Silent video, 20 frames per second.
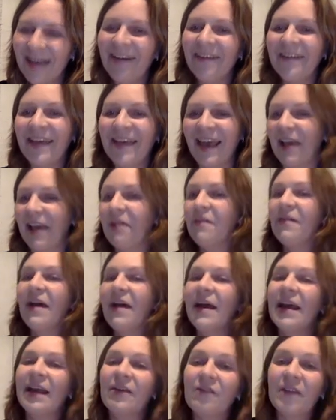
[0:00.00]
okay
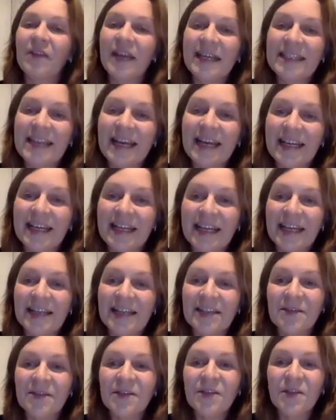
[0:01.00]
great
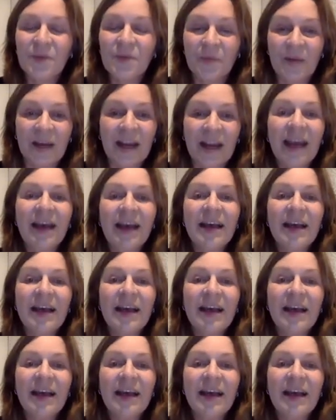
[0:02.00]
ideas super